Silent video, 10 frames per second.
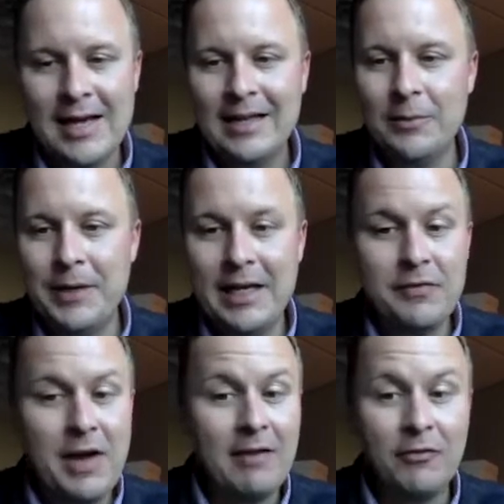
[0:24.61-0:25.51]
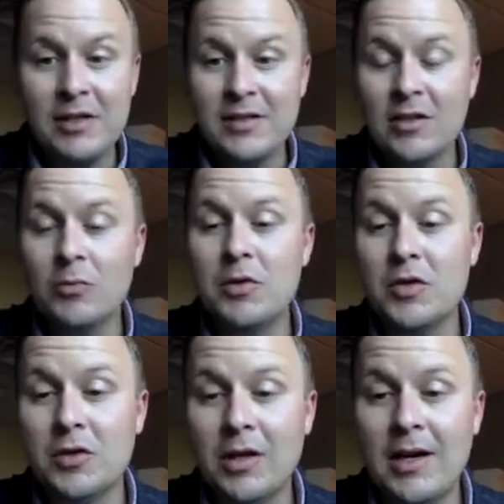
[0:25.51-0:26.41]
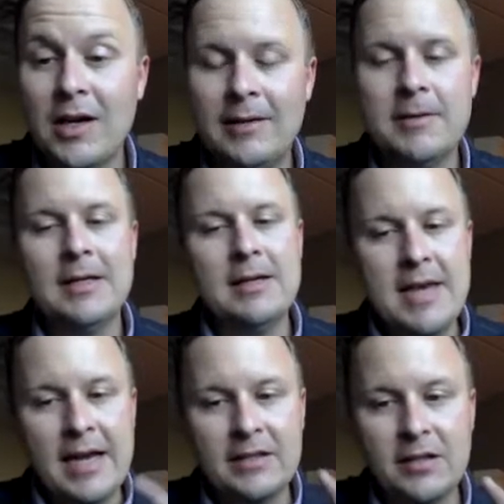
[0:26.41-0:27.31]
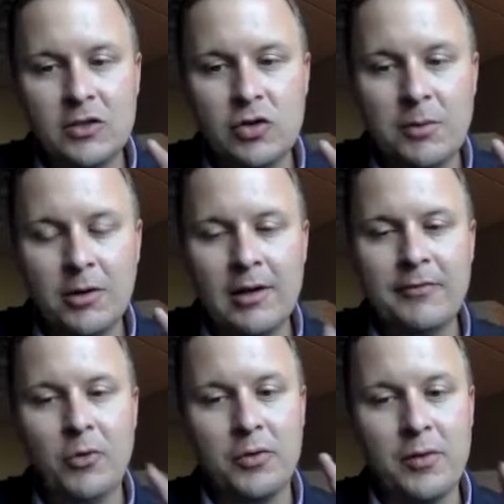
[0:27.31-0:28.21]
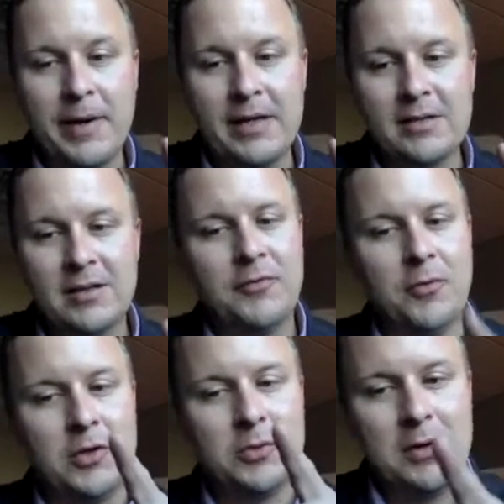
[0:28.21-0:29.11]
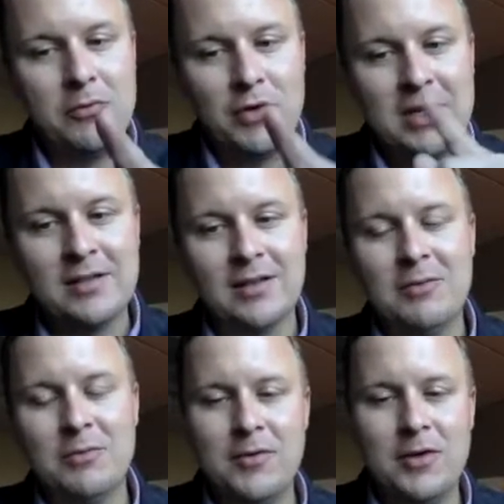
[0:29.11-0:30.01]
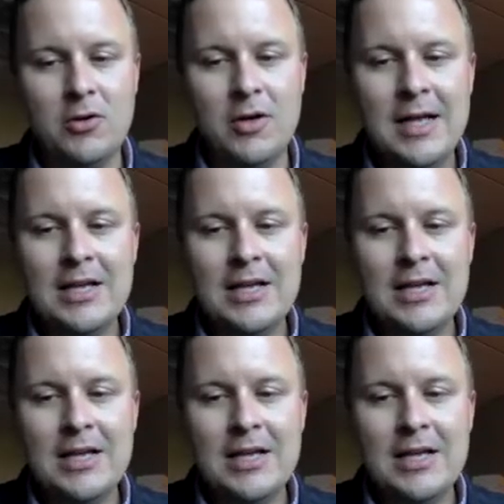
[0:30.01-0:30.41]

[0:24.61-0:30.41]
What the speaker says: At the beginning of every single musical line, next to the treble clef or the bass clef, which we recently reviewed,